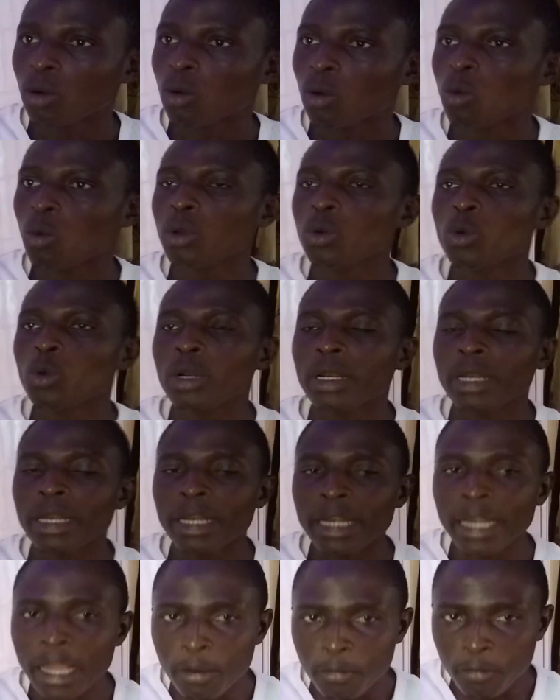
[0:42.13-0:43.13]
we will
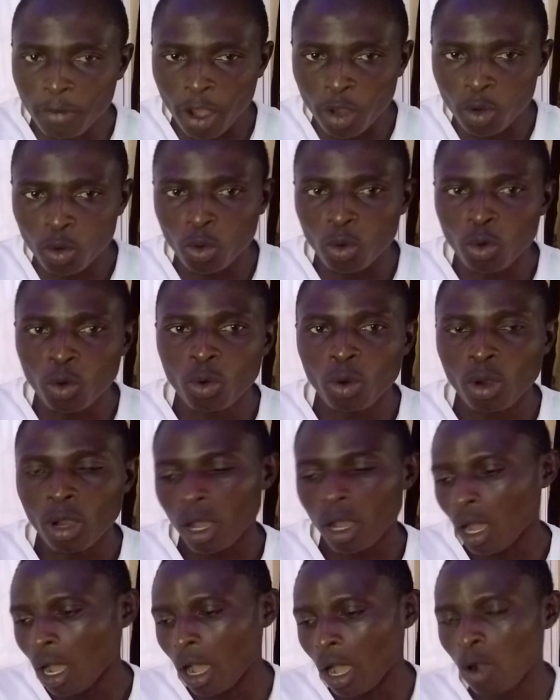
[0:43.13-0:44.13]
never know
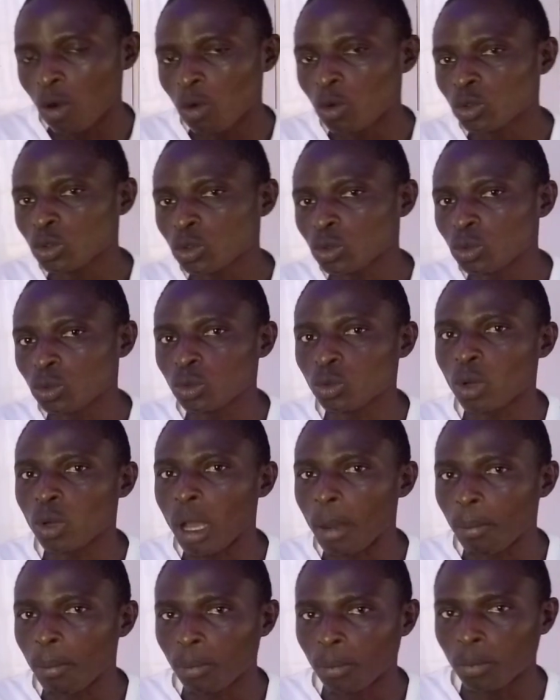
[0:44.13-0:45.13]
how to
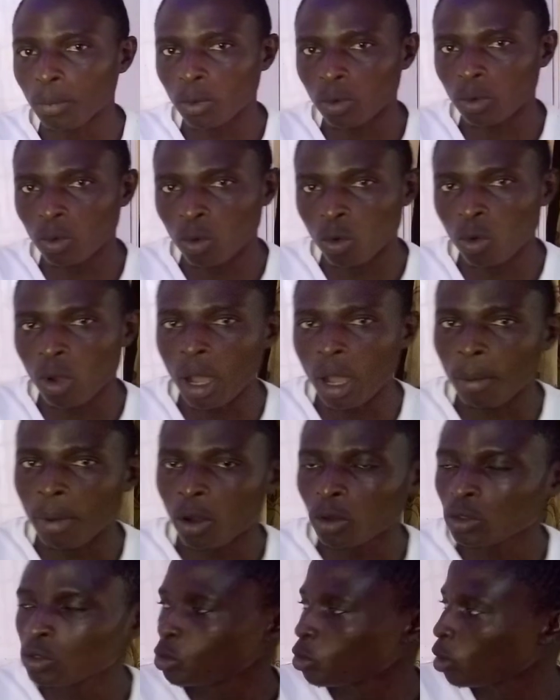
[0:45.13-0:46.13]
go about